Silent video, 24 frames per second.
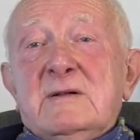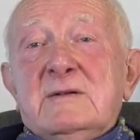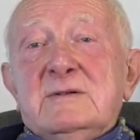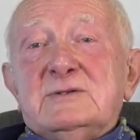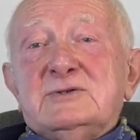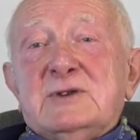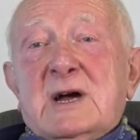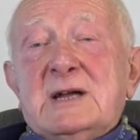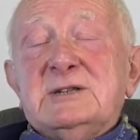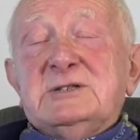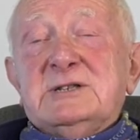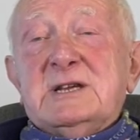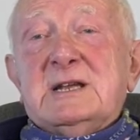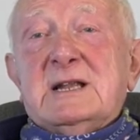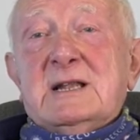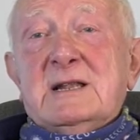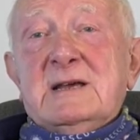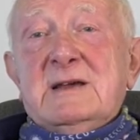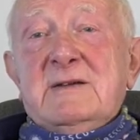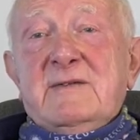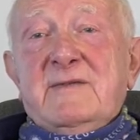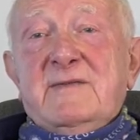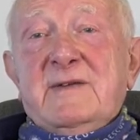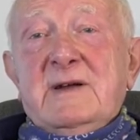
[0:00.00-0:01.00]

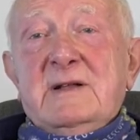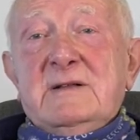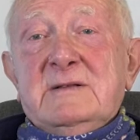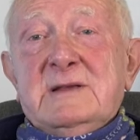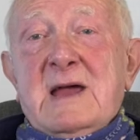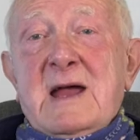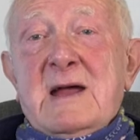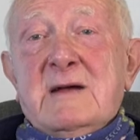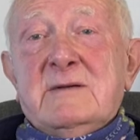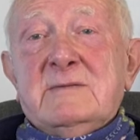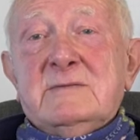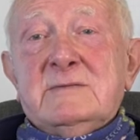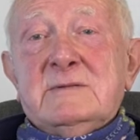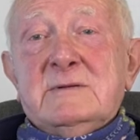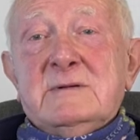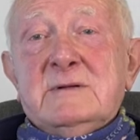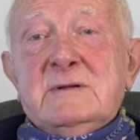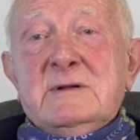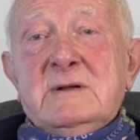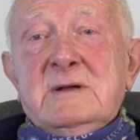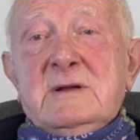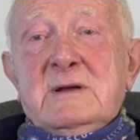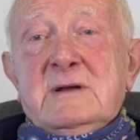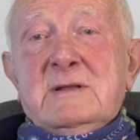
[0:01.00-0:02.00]
tragically fell down
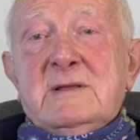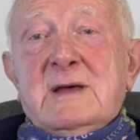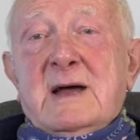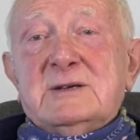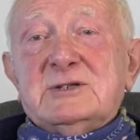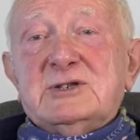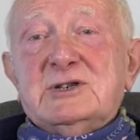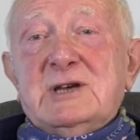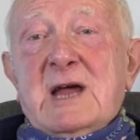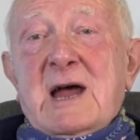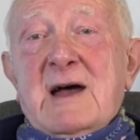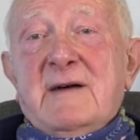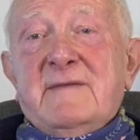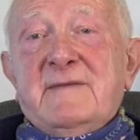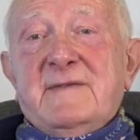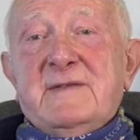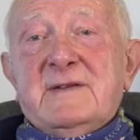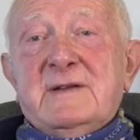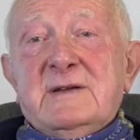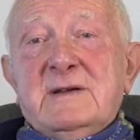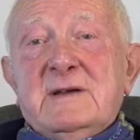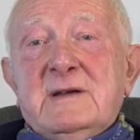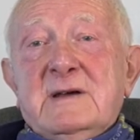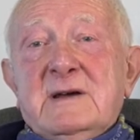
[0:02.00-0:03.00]
that shaft
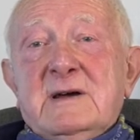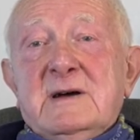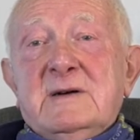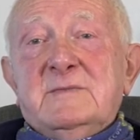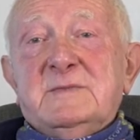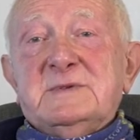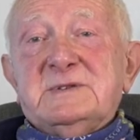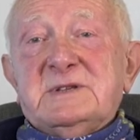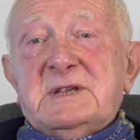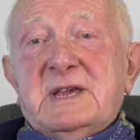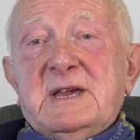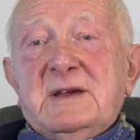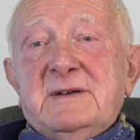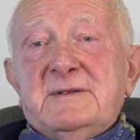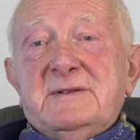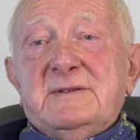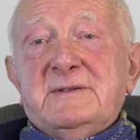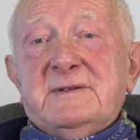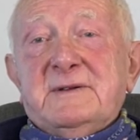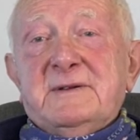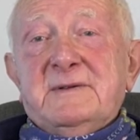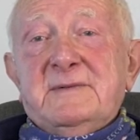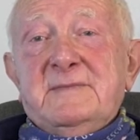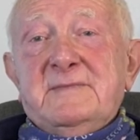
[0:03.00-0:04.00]
and was
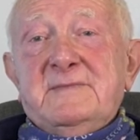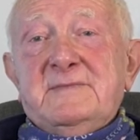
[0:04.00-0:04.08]
killed.